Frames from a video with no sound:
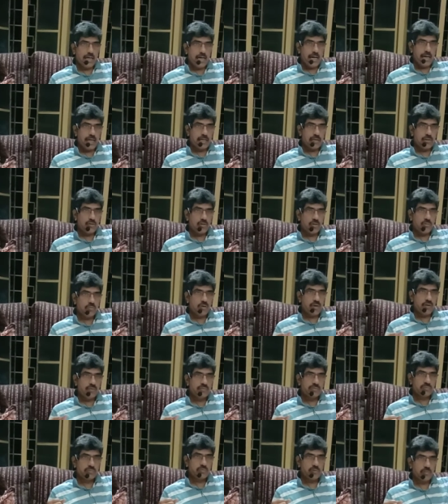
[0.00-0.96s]
at
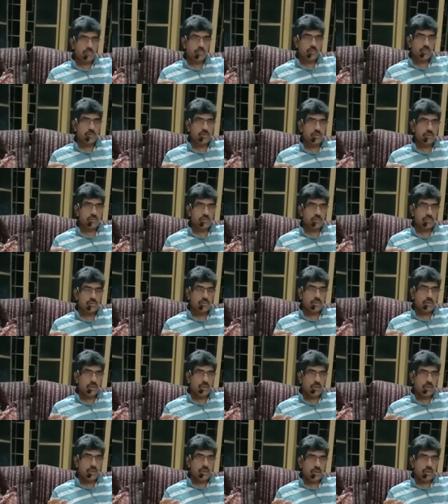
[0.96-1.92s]
Lomov's proposal
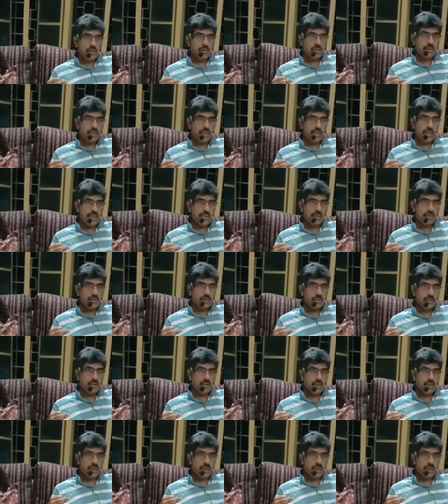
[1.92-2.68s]
that